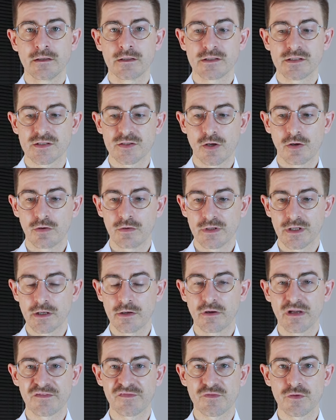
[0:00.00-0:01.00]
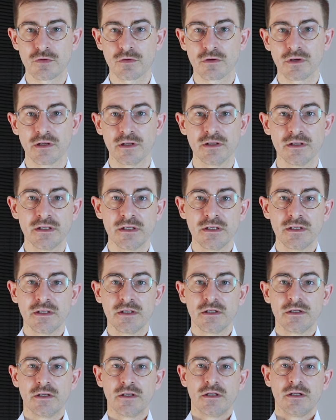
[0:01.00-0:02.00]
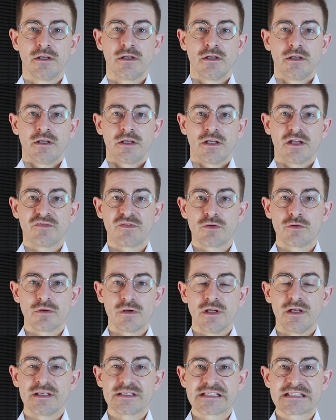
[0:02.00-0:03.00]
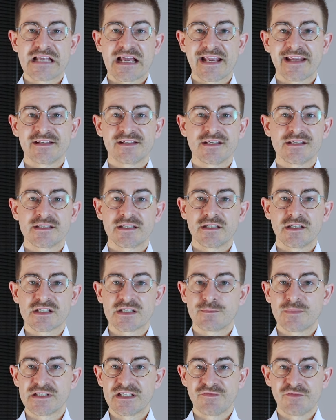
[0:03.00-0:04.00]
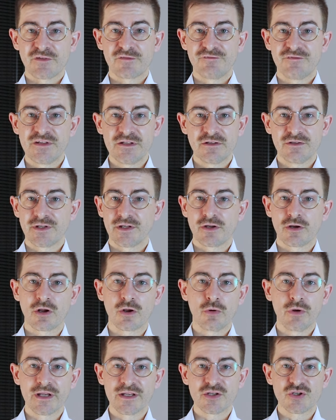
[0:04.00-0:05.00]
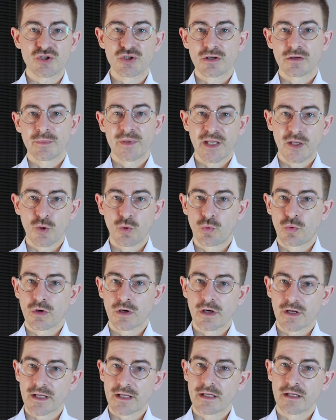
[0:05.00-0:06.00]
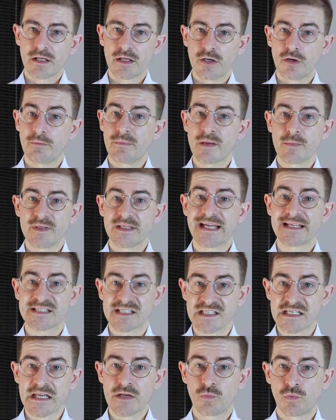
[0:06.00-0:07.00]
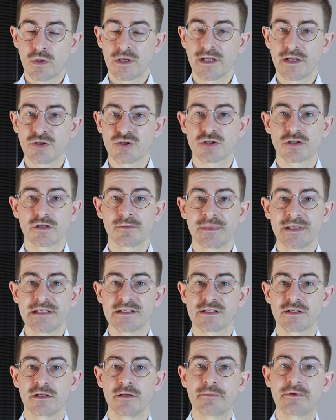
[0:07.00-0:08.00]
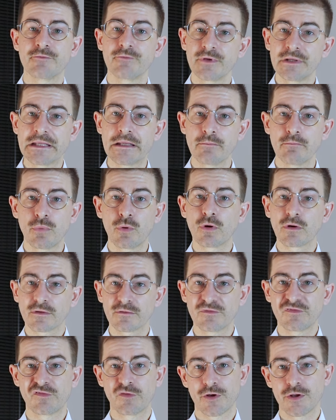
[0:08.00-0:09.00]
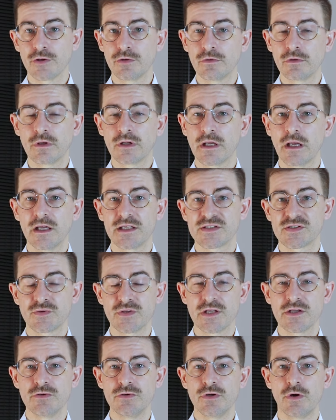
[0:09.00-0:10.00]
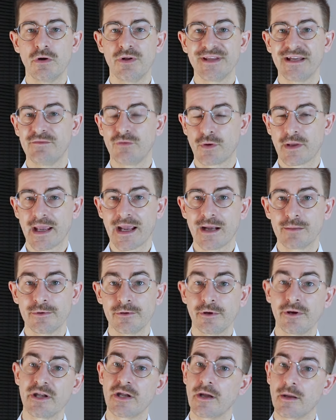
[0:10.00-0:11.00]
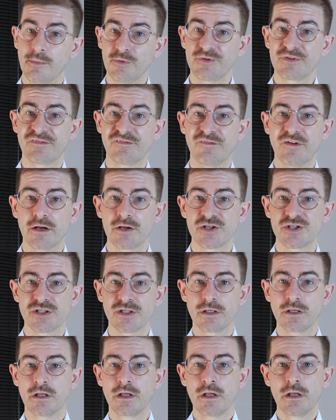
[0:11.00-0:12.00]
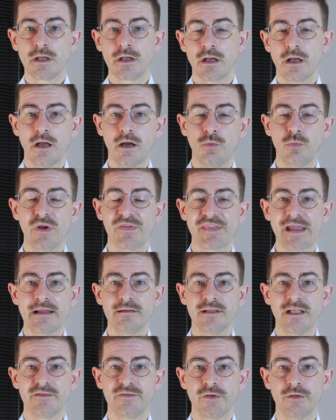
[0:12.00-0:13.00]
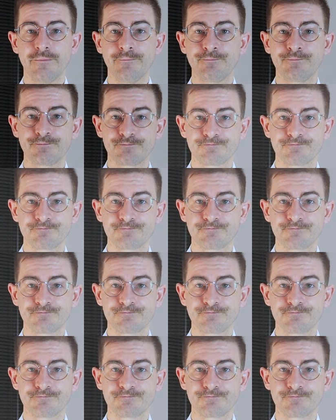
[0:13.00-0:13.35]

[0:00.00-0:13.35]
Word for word: So, you know, if you're a, if you're a scientist in a specific field and you're going to Germany to work, you know, maybe that C1 in German is going to be really important for you uh, so that you know all that vocabulary, and you're able to function uh, with that level.